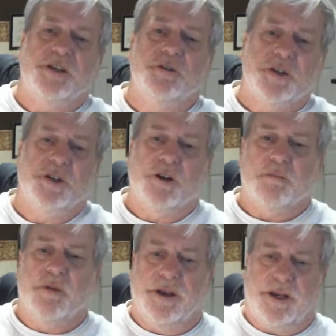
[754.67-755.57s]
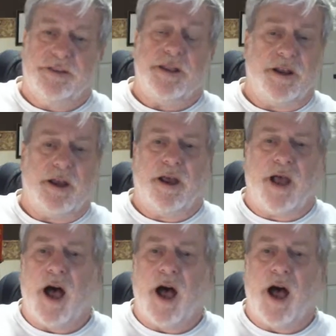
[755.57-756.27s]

using your money that